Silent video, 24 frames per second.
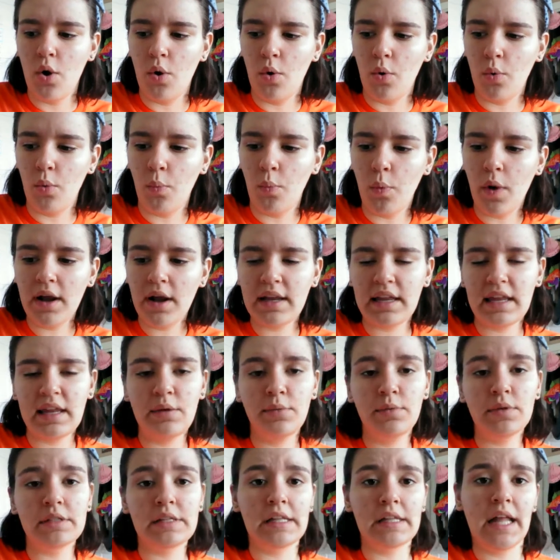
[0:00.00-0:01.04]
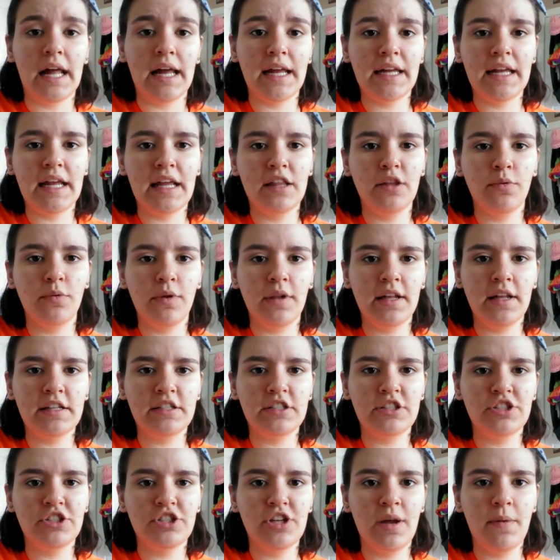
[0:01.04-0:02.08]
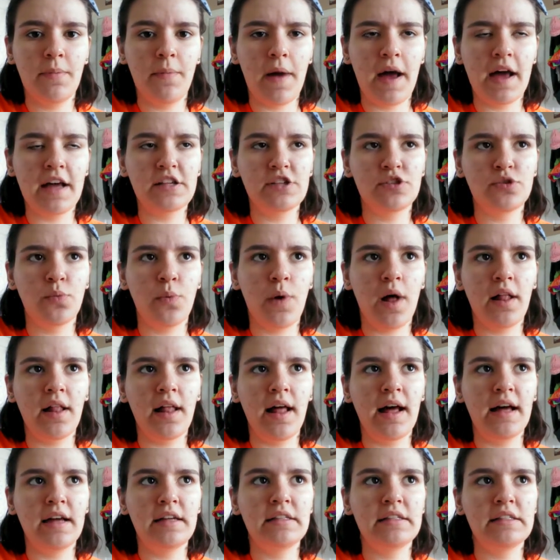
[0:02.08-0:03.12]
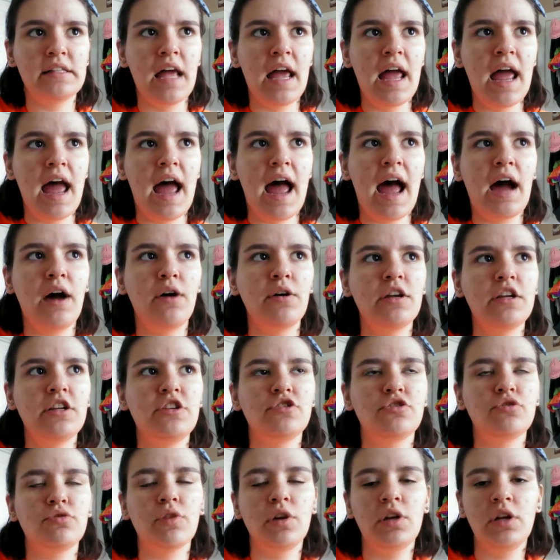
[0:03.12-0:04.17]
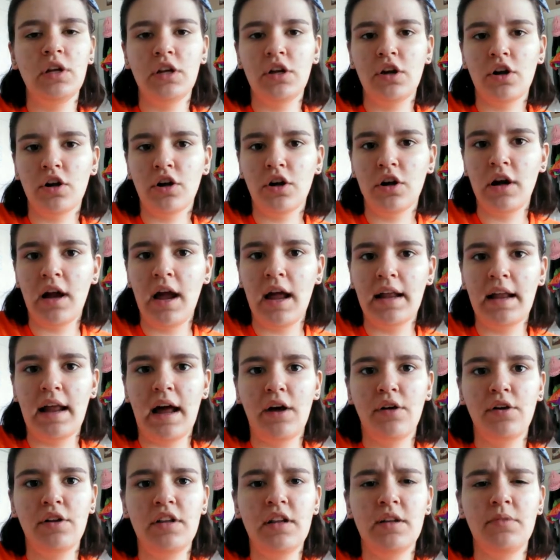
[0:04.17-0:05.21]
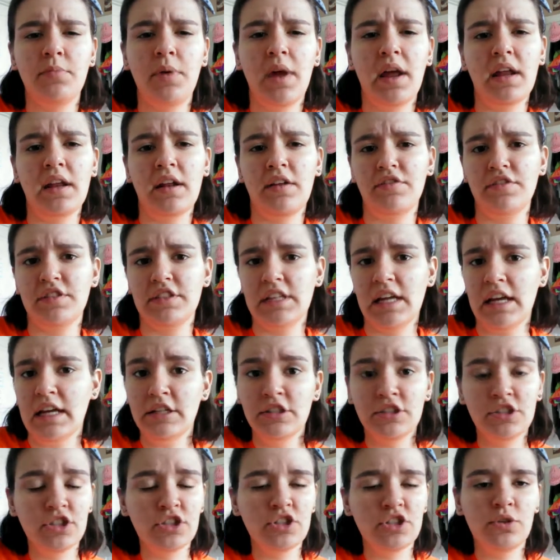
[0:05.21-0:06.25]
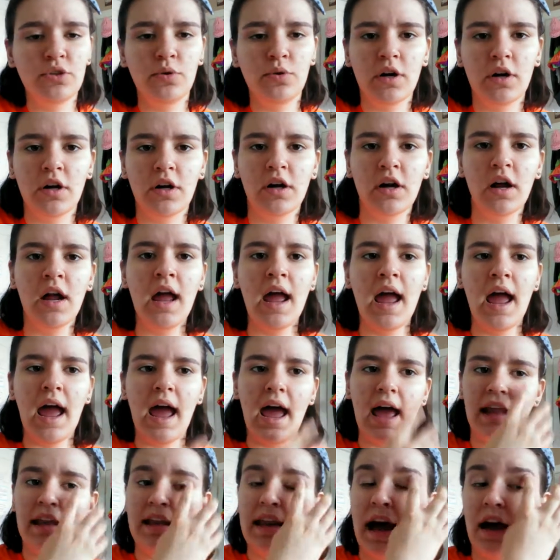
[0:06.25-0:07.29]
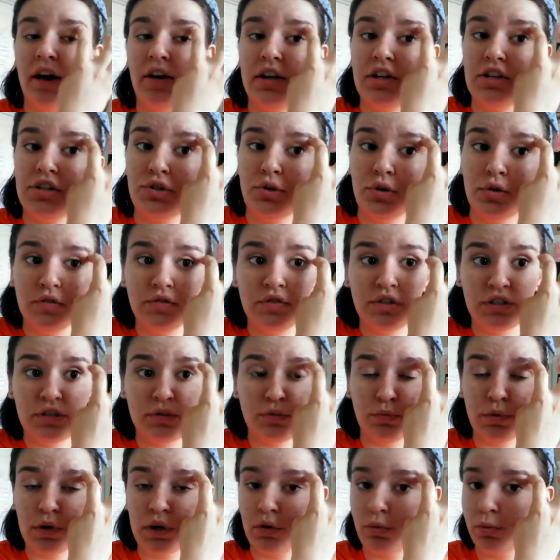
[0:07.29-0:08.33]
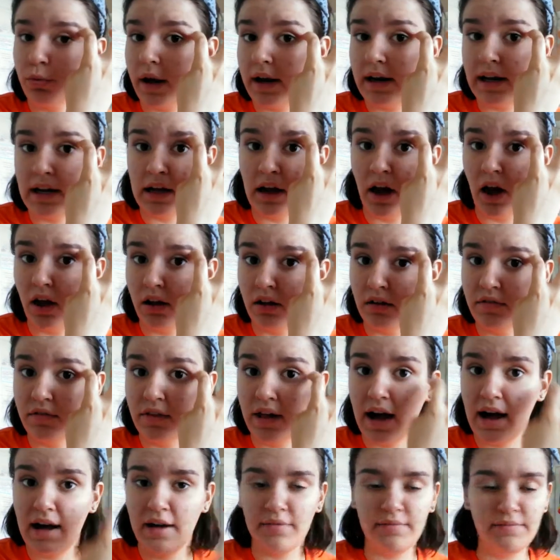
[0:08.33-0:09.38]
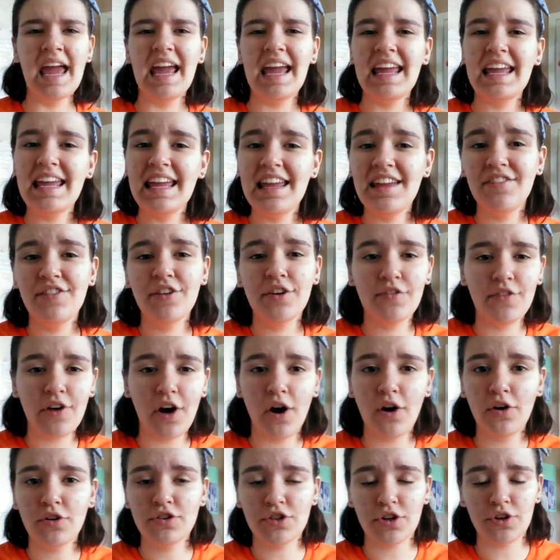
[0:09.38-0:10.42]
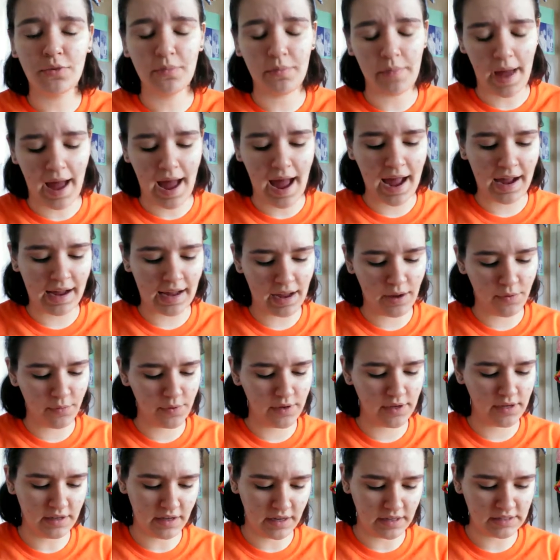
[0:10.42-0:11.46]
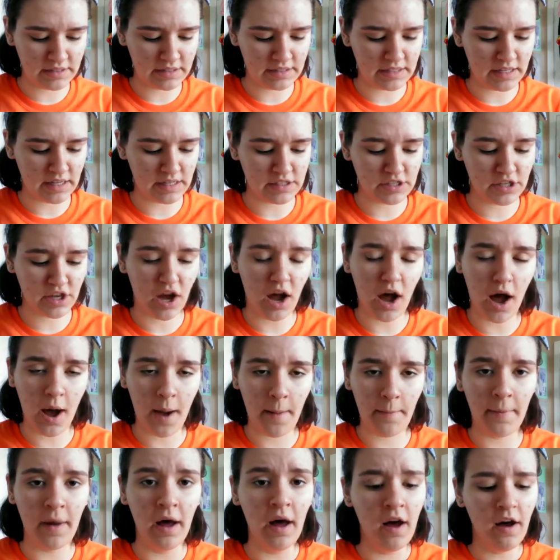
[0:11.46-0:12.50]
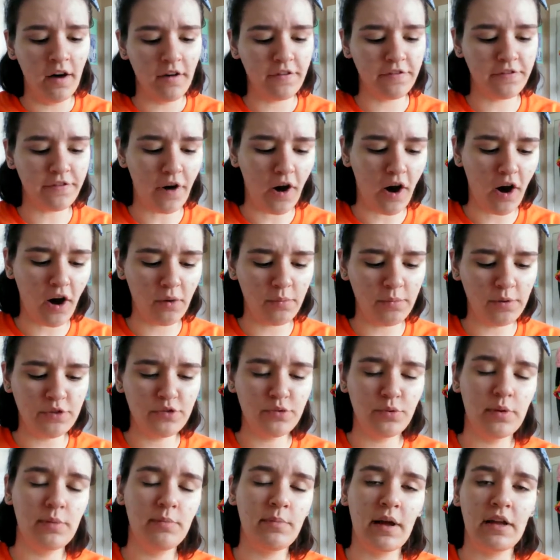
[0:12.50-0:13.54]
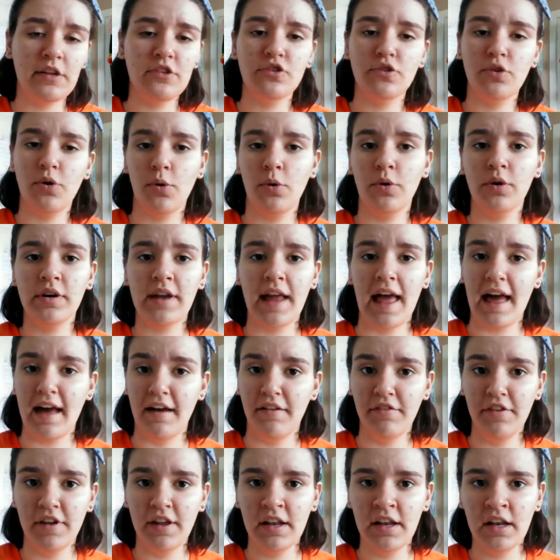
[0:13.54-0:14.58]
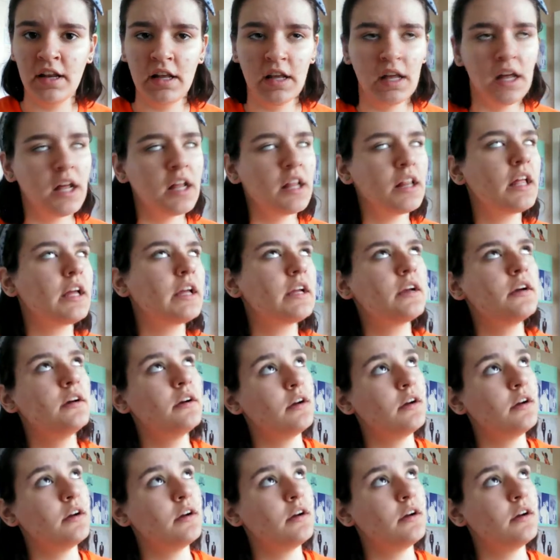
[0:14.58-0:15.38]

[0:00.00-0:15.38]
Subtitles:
what he was like in the relationship, as well as how he treated her and how he didn't pay enough attention to her. And now he's sort of just regretting all of that. He even calls her back, and when he does, he says, "Come, fall between my torn heaven." Like,